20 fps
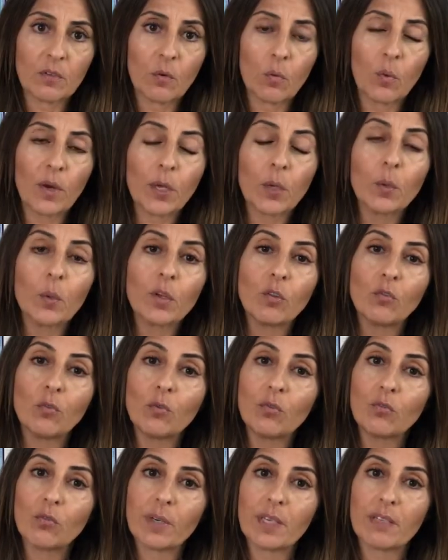what you could do
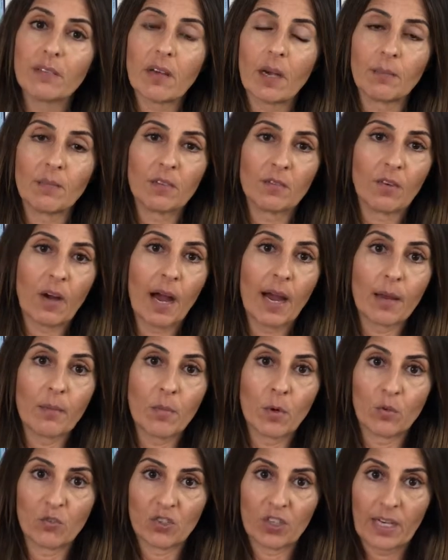during times of high
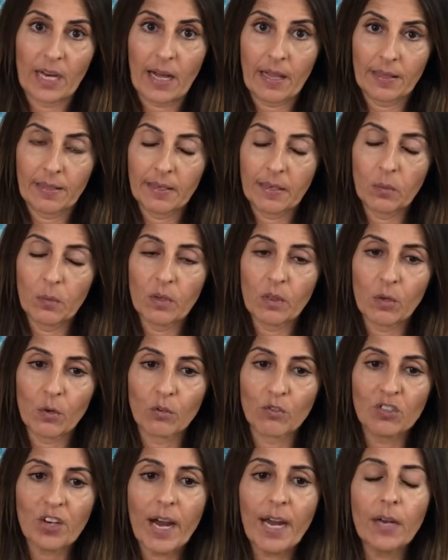emotionality with your
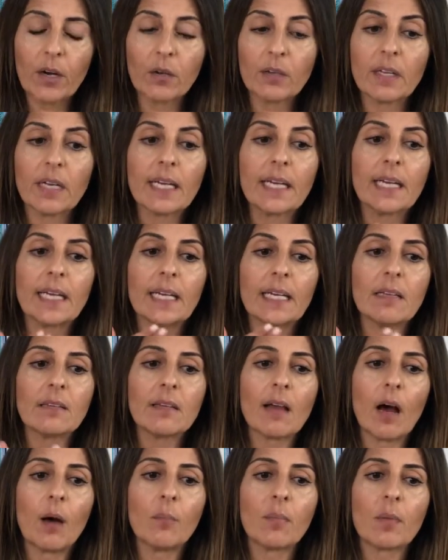child is
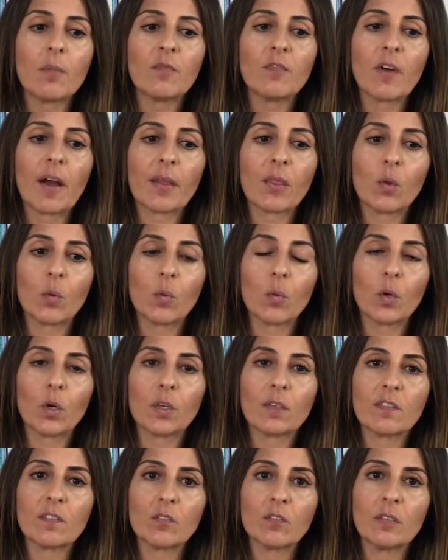help them find the
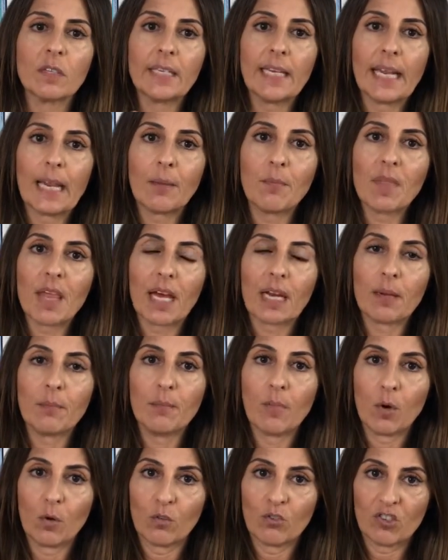words to name that
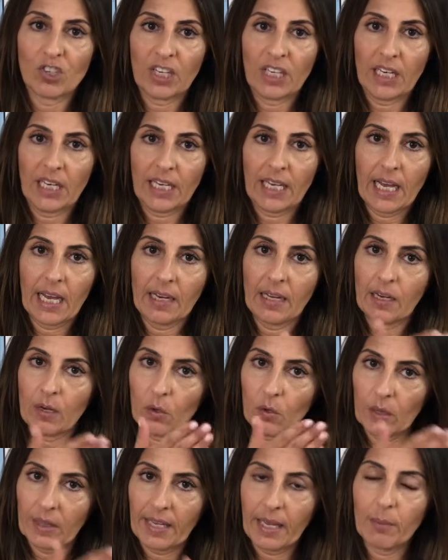emotion. Again,
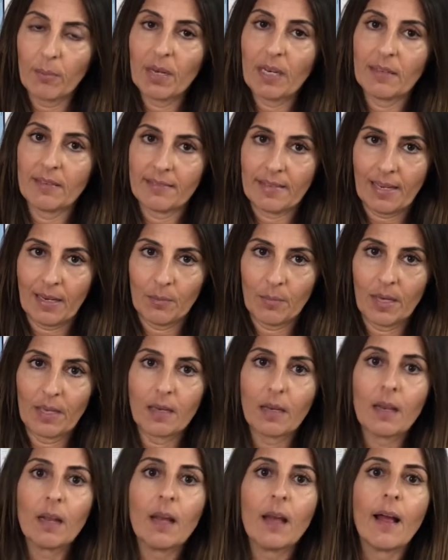it'll name it and tame it.
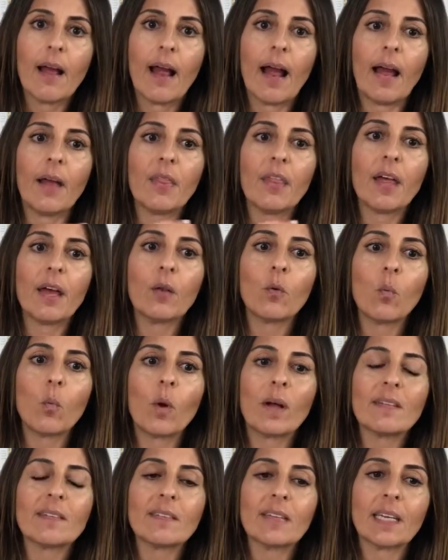And then
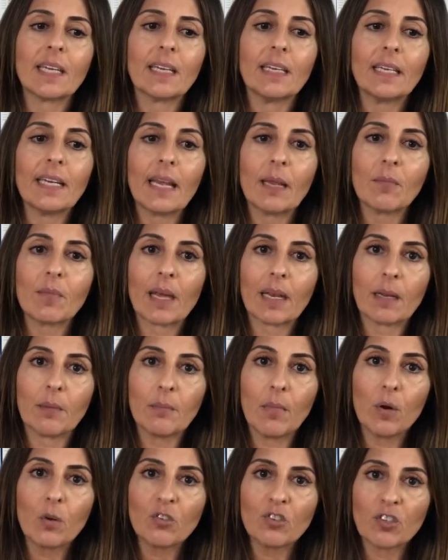once they can name that
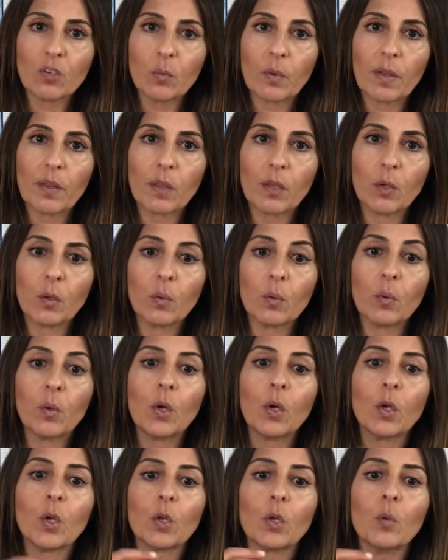emotion with you,
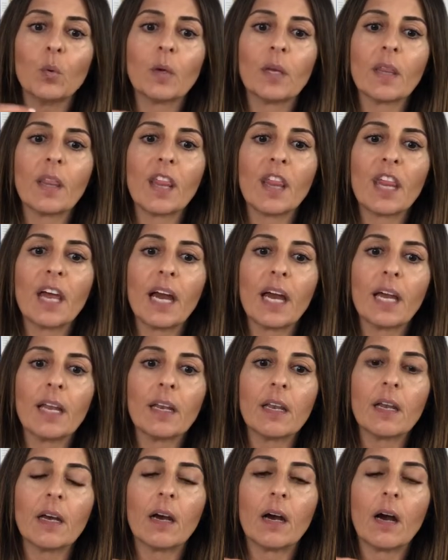you can
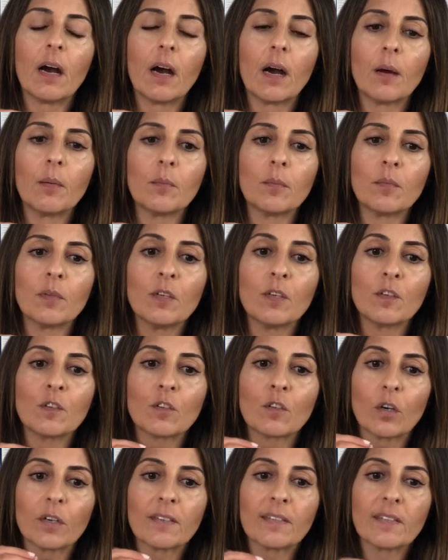then
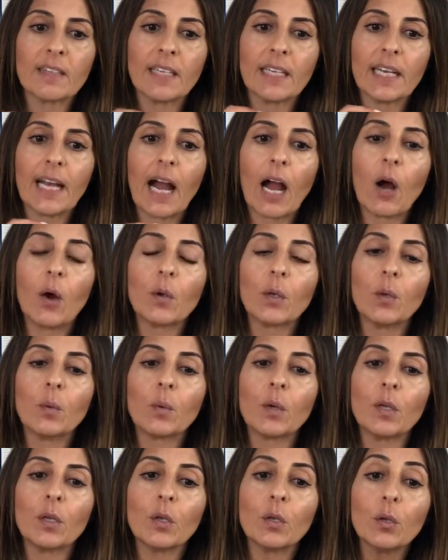start seeing how you
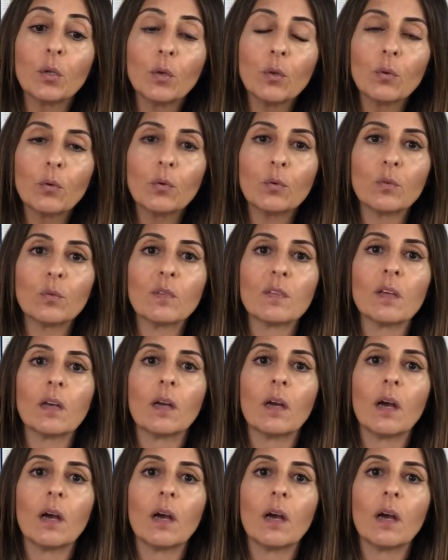can use